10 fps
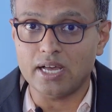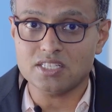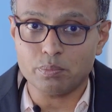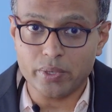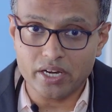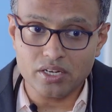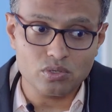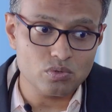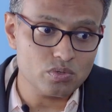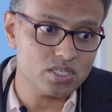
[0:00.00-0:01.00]
As a
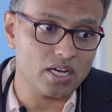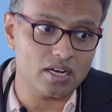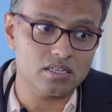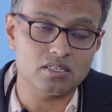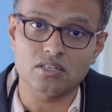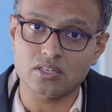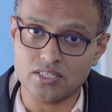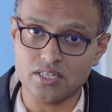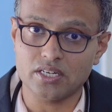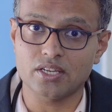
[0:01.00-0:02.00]
parent, you start
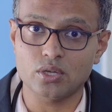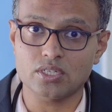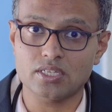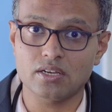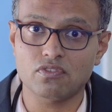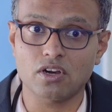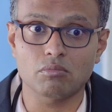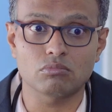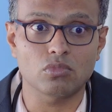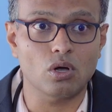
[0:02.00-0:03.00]
restricting yourself
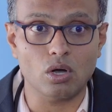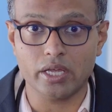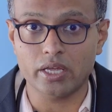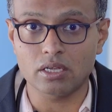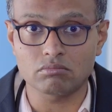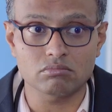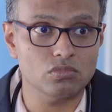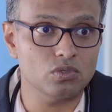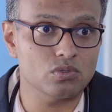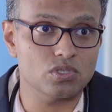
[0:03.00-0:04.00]
from
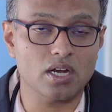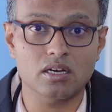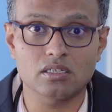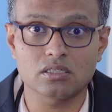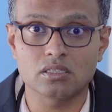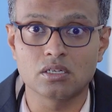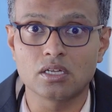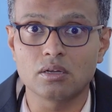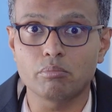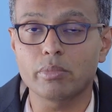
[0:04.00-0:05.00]
hogging, you start
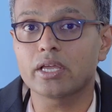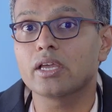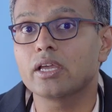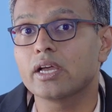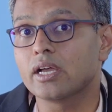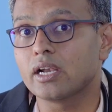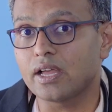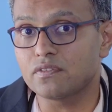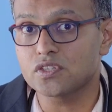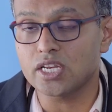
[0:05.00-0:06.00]
making a
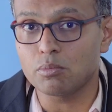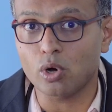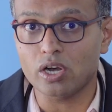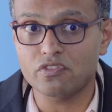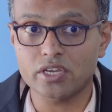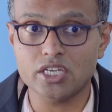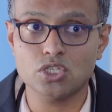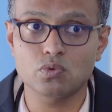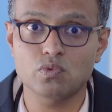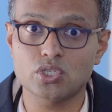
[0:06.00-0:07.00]
lifestyle
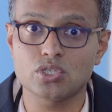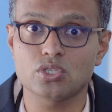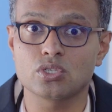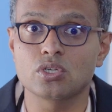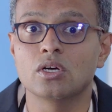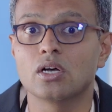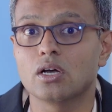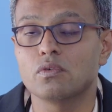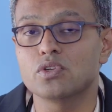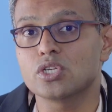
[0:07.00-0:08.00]
modification
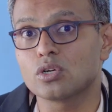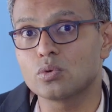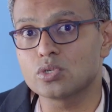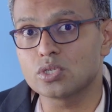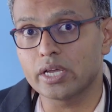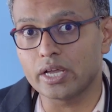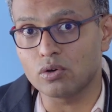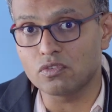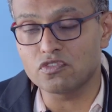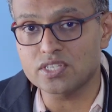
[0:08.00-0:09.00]
which includes a
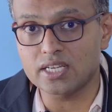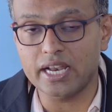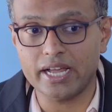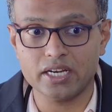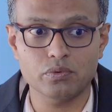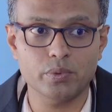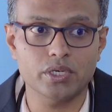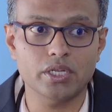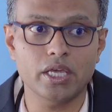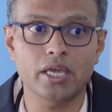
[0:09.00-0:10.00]
good physical
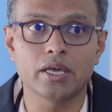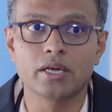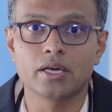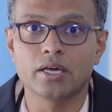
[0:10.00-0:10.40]
activity,